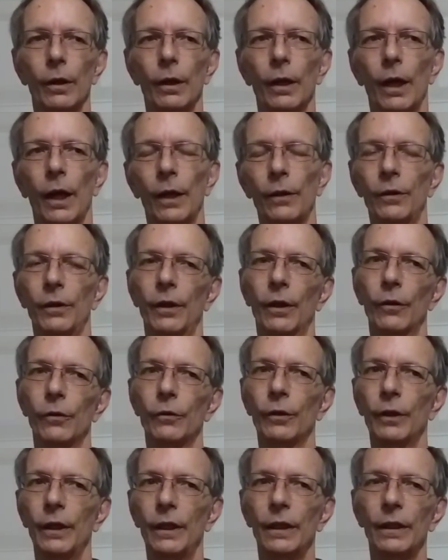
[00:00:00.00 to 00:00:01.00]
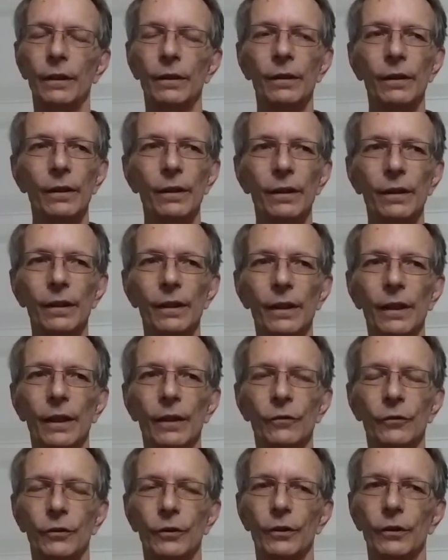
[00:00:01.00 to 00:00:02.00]
On the other hand,
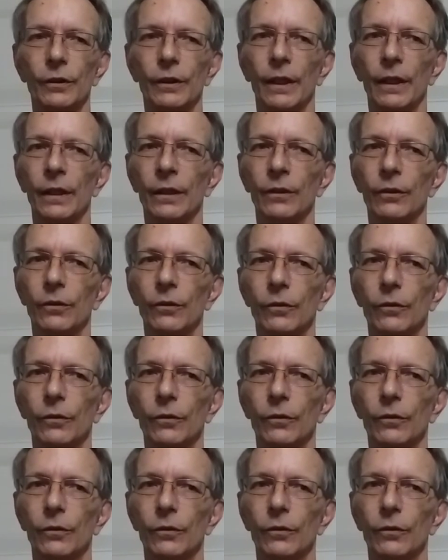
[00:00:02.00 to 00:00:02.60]
I've still got